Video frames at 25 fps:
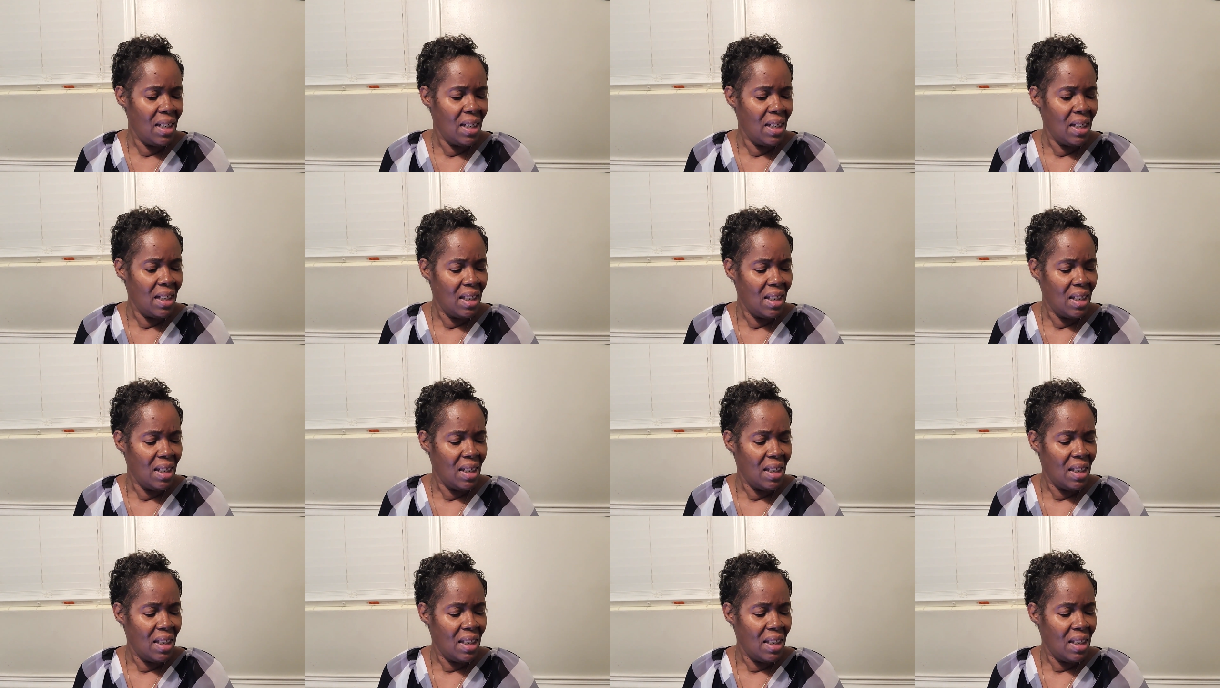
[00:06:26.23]

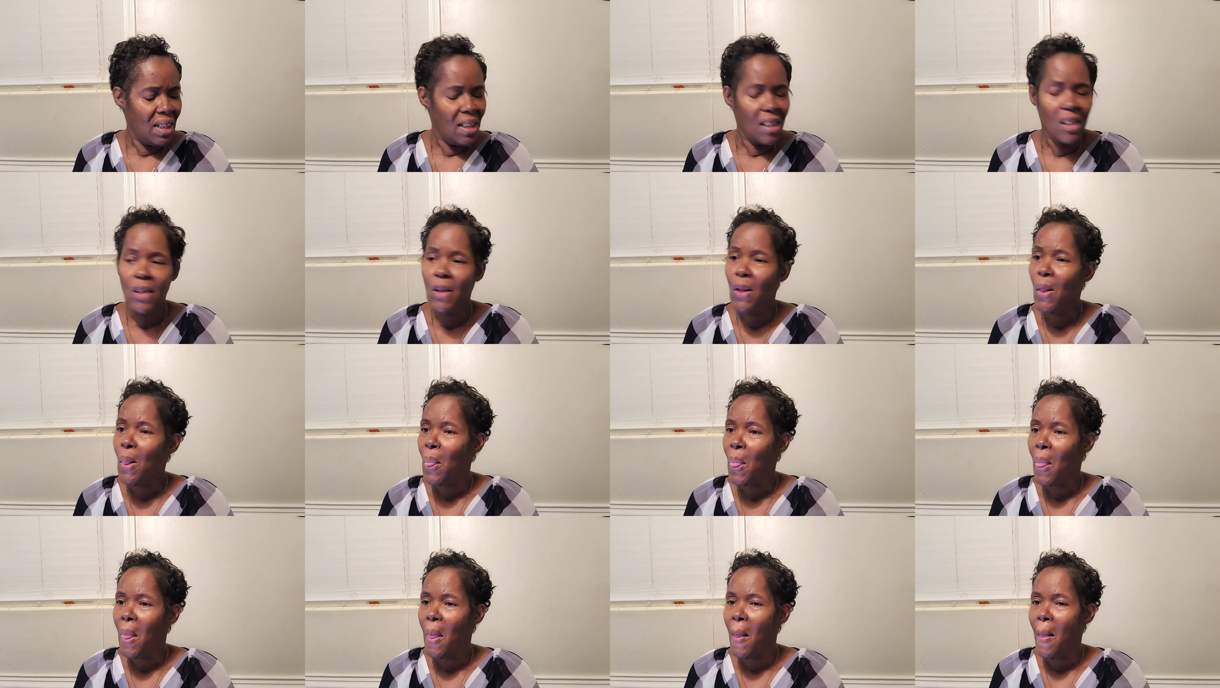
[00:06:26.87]

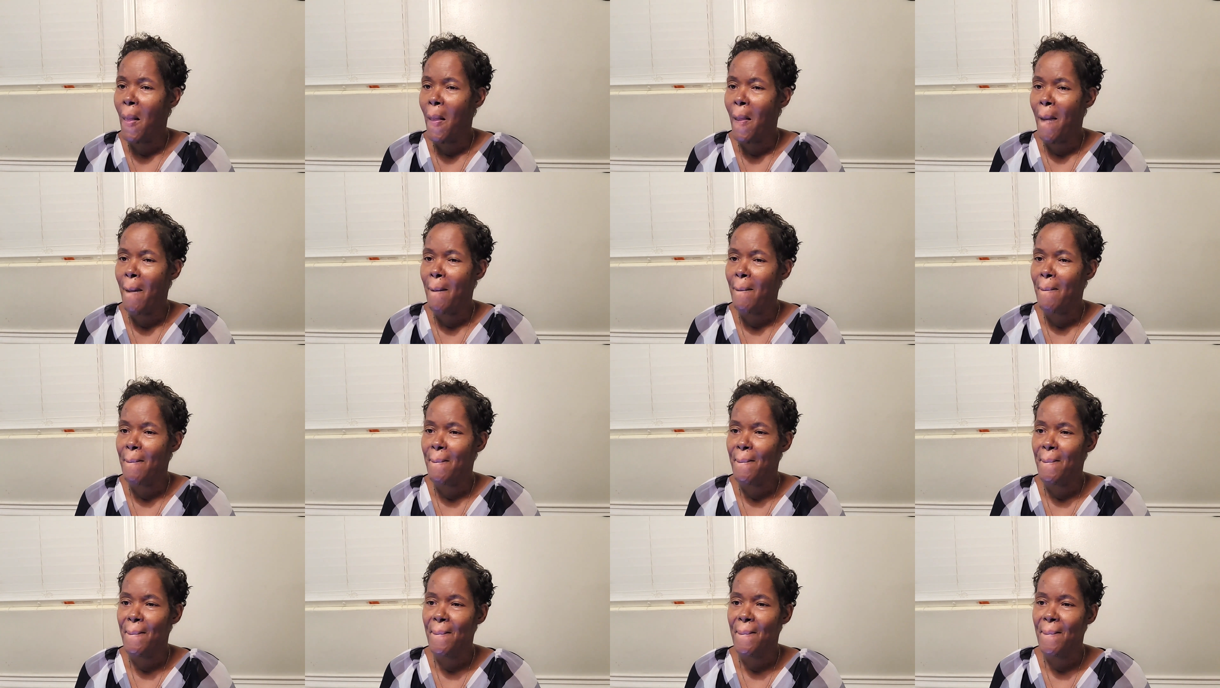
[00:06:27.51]

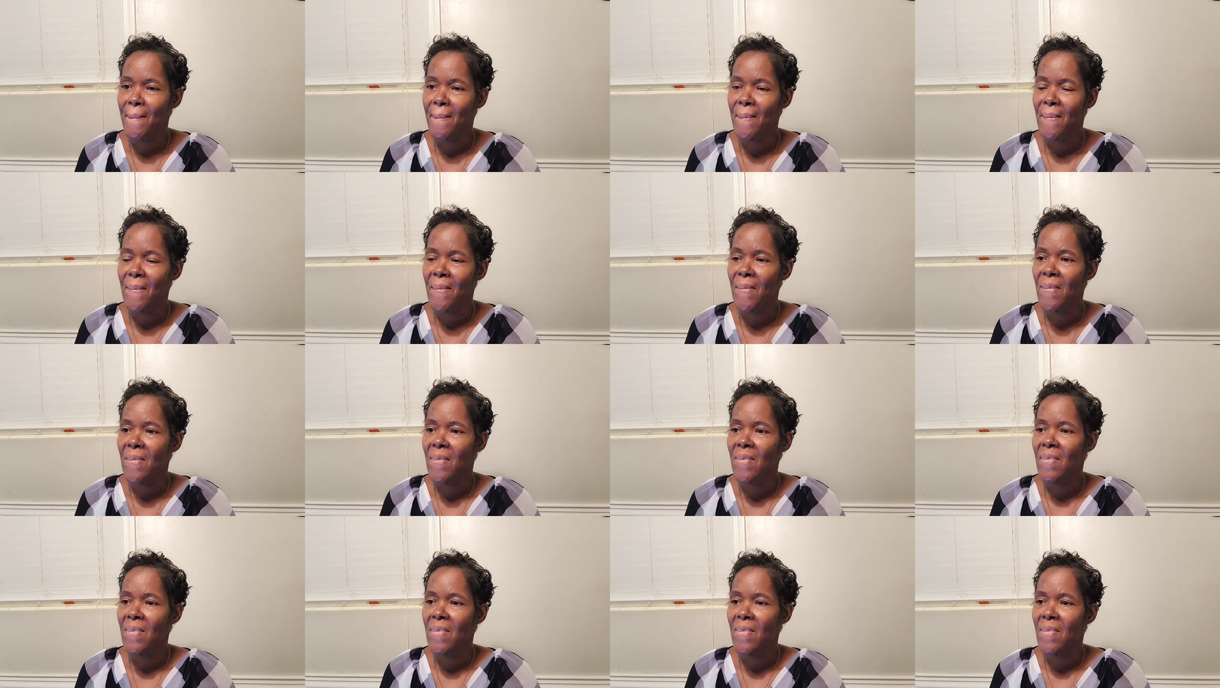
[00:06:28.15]
Nothing is said.